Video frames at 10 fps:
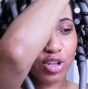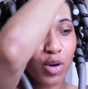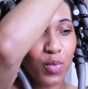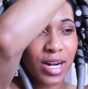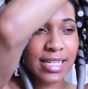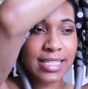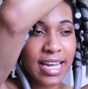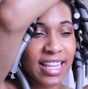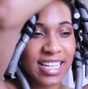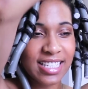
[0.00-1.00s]
So I wanna
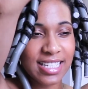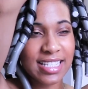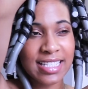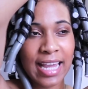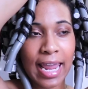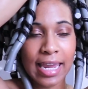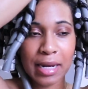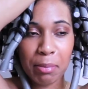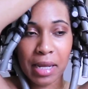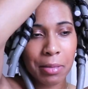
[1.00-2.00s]
say this has
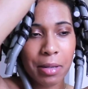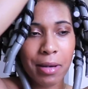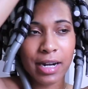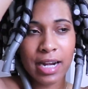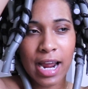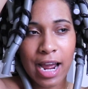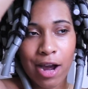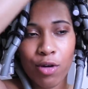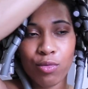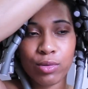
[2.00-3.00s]
taken me maybe about an
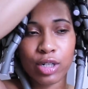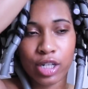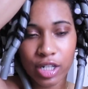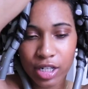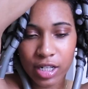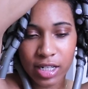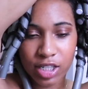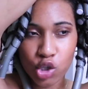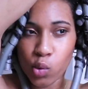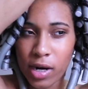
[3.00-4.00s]
hour
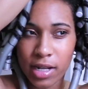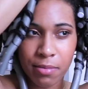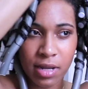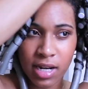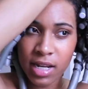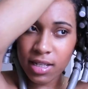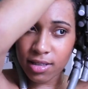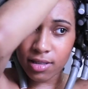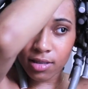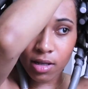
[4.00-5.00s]
and 20
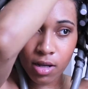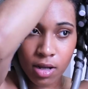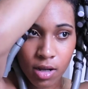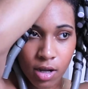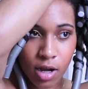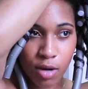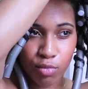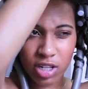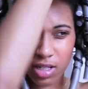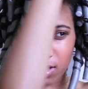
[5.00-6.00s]
minutes.
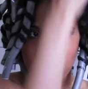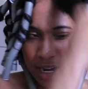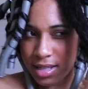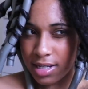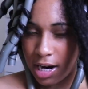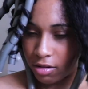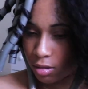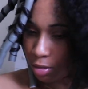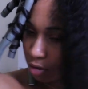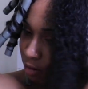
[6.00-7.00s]
Um, which is not
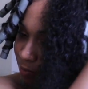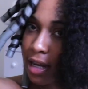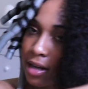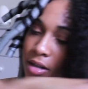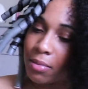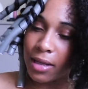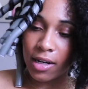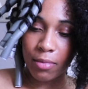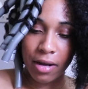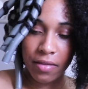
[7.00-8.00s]
terrible. Can't
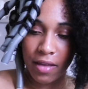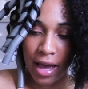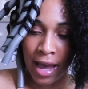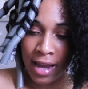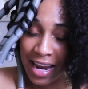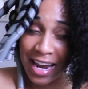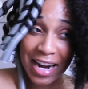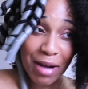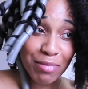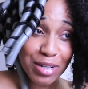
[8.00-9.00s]
complain about that.
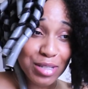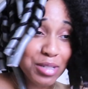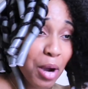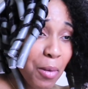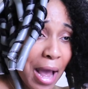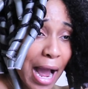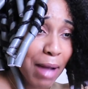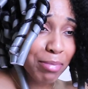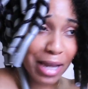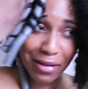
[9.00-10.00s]
And I'm just so
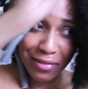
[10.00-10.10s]
happy.